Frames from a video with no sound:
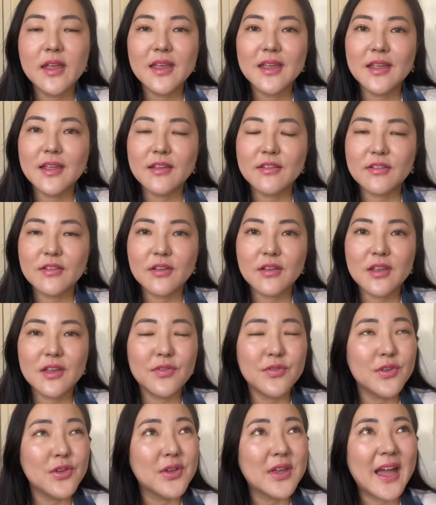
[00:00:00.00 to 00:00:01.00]
It's,
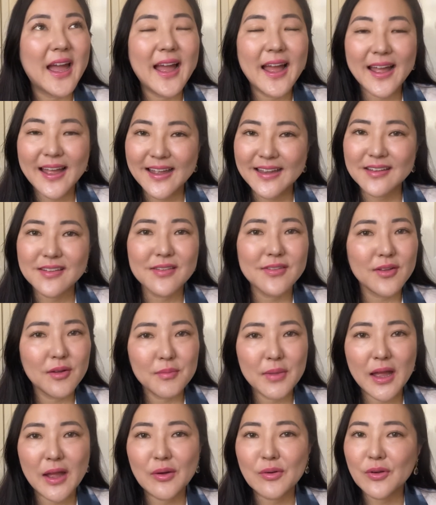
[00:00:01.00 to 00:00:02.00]
if you can
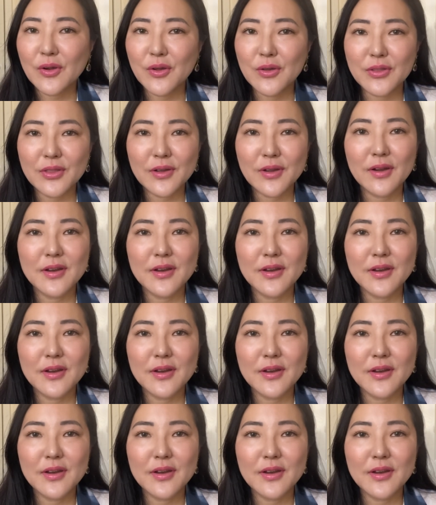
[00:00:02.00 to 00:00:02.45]
somehow go there,